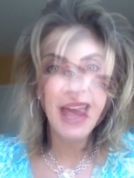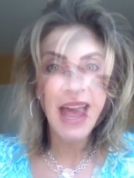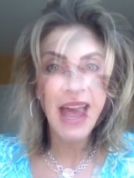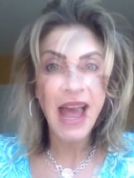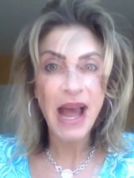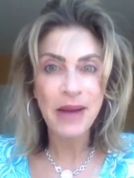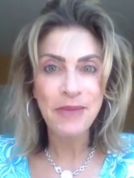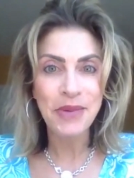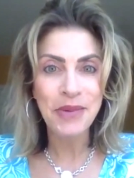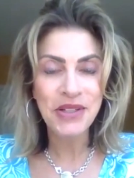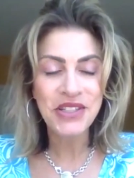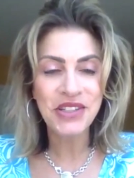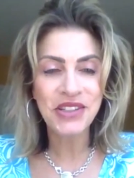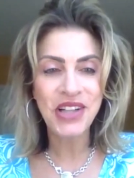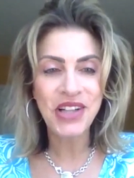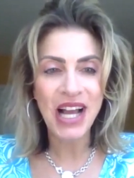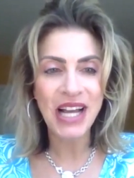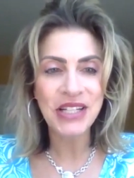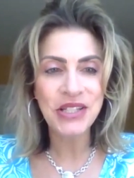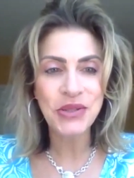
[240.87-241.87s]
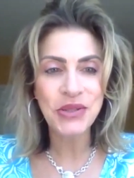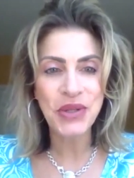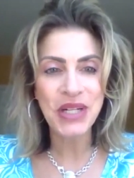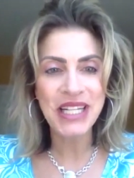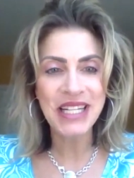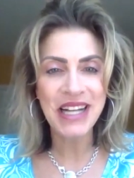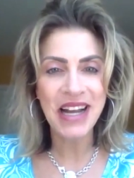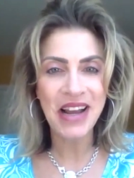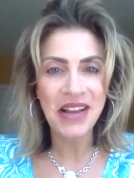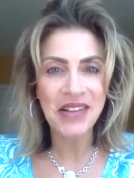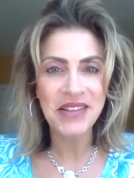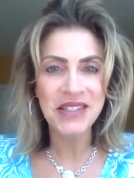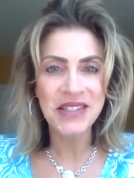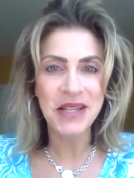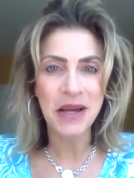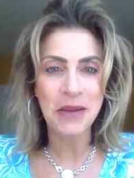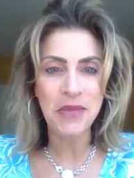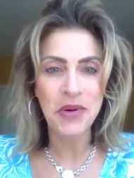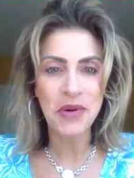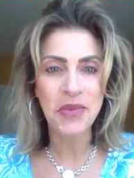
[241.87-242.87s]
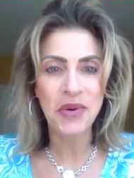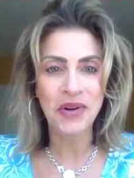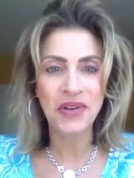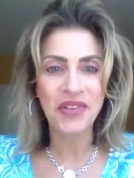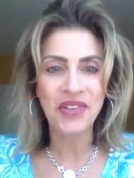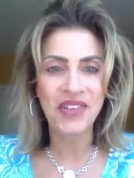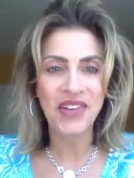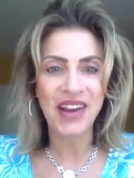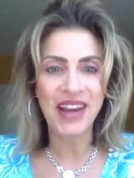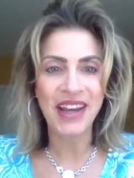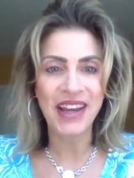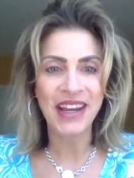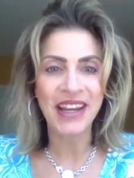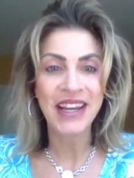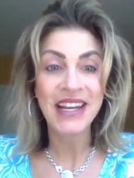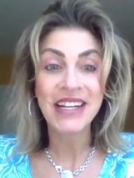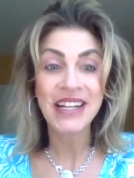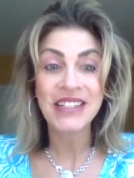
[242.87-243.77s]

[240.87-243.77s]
Happy July 29th summer birthday